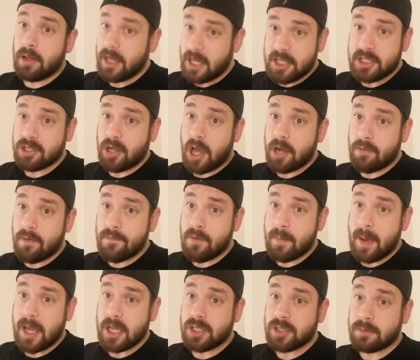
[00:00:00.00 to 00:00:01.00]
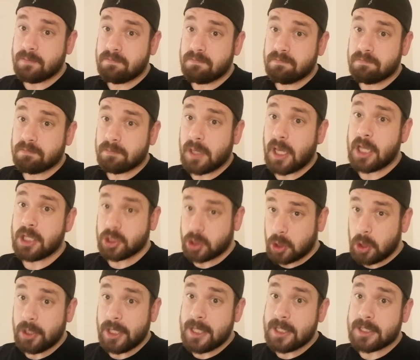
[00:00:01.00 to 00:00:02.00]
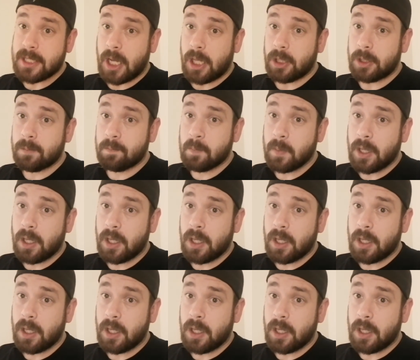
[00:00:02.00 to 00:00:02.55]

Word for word: insider information. It's good intel.